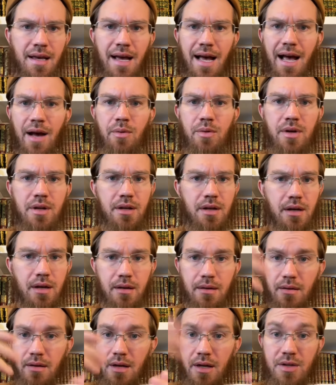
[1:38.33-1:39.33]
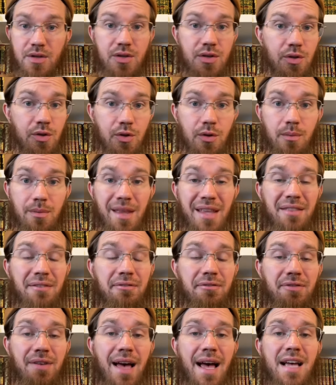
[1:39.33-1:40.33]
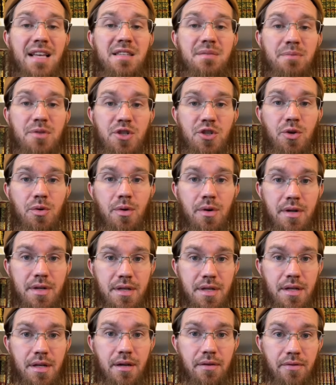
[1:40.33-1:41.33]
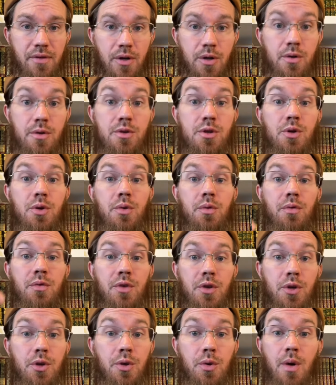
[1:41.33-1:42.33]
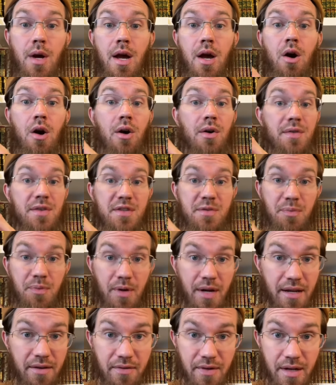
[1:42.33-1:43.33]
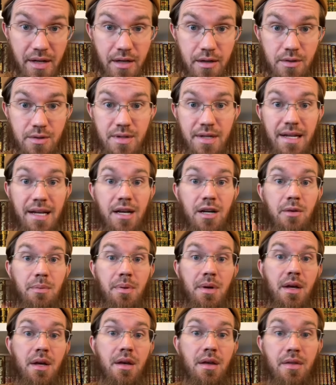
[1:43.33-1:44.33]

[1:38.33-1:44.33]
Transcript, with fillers: I would assume that the vast majority of those who view all these prank videos and help